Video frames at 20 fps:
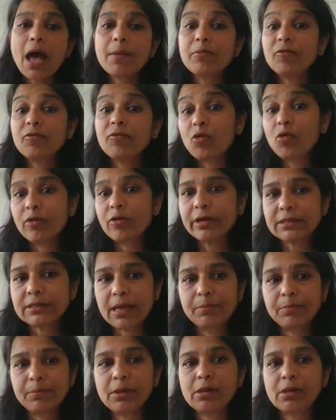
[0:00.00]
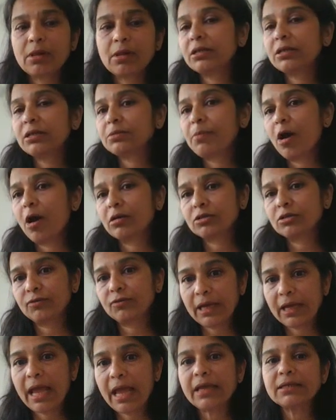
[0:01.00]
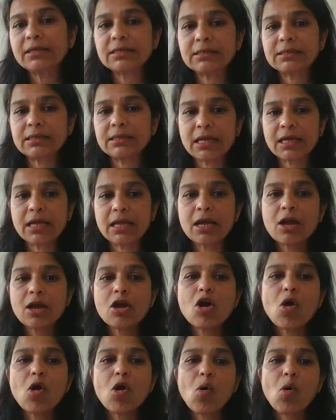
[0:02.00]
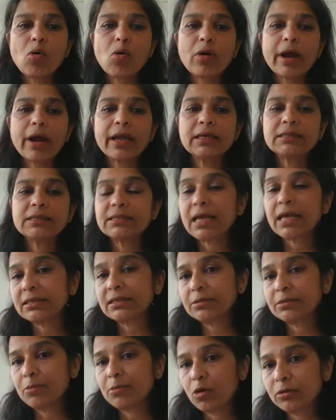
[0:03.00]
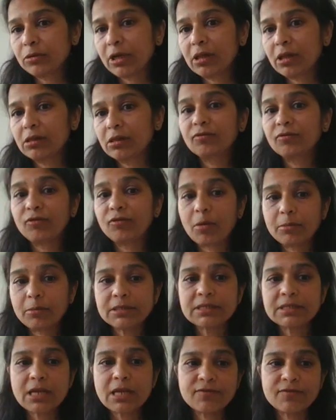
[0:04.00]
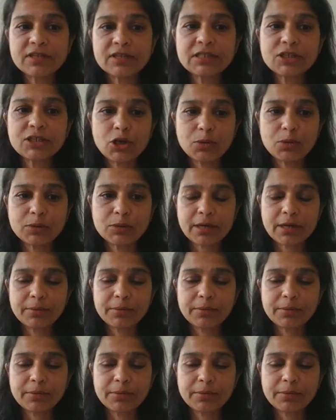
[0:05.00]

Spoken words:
for example, as part of a case study or a testimonial from a service user.